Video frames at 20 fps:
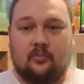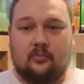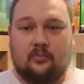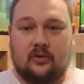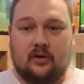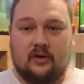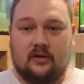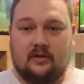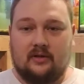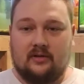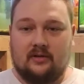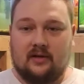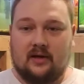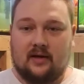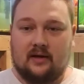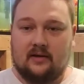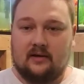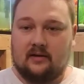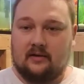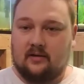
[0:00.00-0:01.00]
but
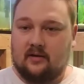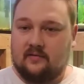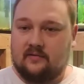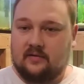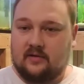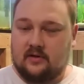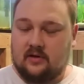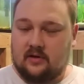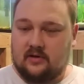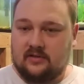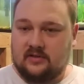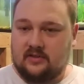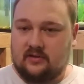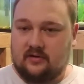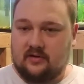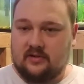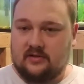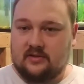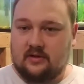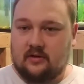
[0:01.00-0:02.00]
not enough to cause
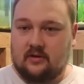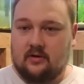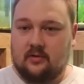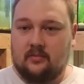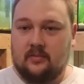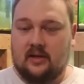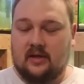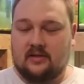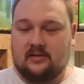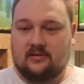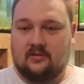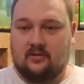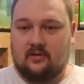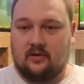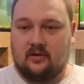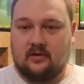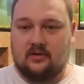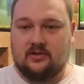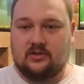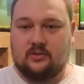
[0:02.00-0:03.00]
serious harm as
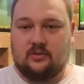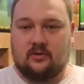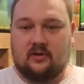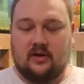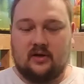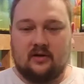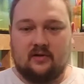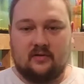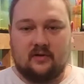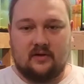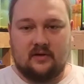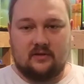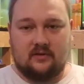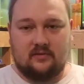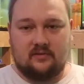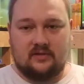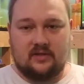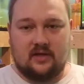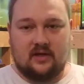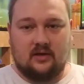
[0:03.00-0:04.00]
long as you are aerating
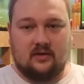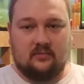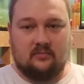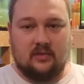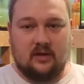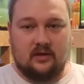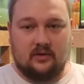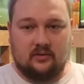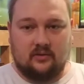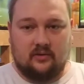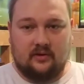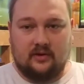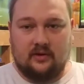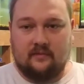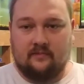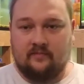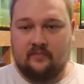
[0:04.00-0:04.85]
your tank manually.